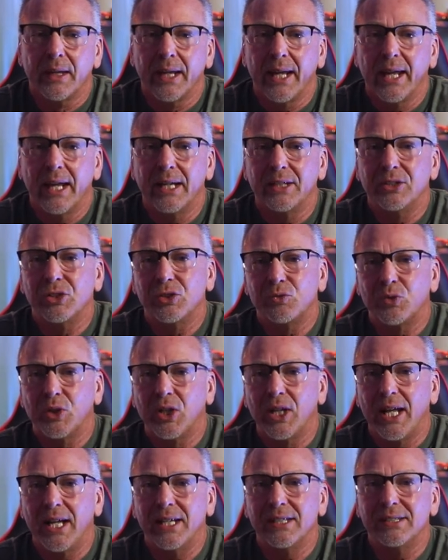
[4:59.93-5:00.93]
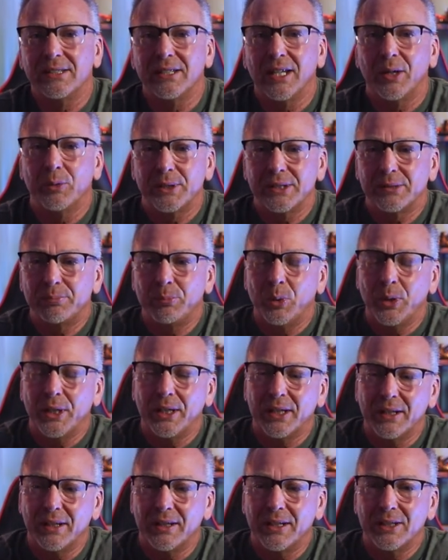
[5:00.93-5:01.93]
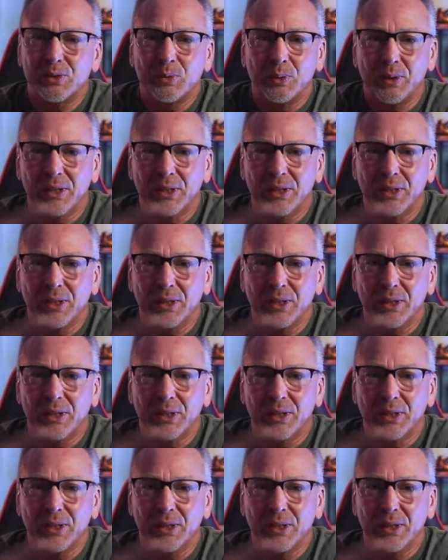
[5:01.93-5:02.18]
And I just realized I was pointing to this